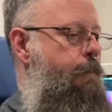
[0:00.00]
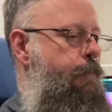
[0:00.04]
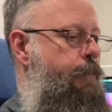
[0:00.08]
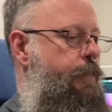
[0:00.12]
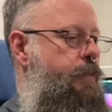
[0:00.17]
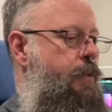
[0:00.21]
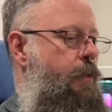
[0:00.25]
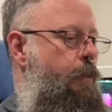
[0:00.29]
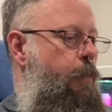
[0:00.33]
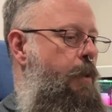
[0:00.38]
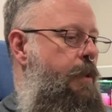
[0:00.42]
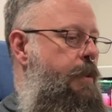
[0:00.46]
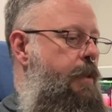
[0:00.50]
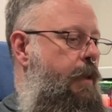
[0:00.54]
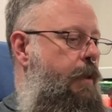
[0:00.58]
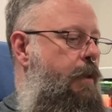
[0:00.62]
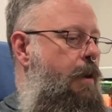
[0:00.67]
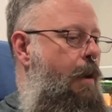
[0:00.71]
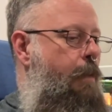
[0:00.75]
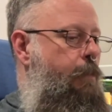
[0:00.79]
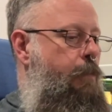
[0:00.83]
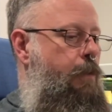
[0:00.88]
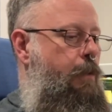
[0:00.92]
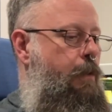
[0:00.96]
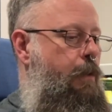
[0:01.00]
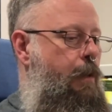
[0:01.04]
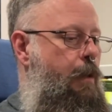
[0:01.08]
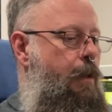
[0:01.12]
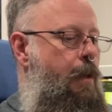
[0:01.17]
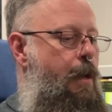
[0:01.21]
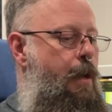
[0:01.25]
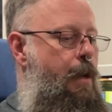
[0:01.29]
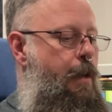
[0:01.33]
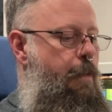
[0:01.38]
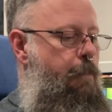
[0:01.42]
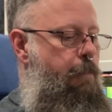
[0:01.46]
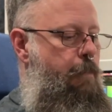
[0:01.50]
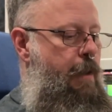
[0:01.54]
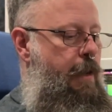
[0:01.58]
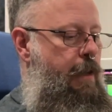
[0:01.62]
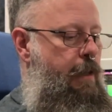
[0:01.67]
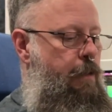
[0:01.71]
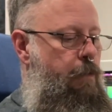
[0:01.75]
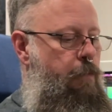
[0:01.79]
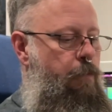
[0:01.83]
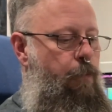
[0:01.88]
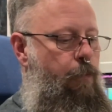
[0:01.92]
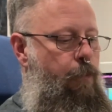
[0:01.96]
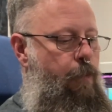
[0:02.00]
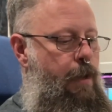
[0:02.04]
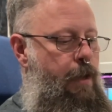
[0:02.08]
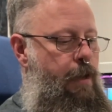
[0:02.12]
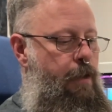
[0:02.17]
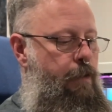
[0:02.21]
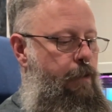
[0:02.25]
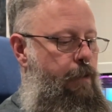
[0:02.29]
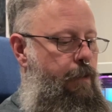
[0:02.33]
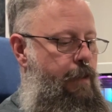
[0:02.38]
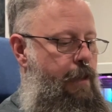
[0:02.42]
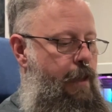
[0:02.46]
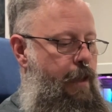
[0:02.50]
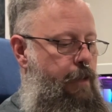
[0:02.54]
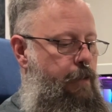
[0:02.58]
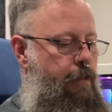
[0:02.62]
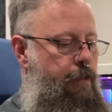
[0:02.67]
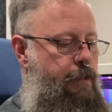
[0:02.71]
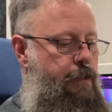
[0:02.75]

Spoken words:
So the one that Commodore made with that,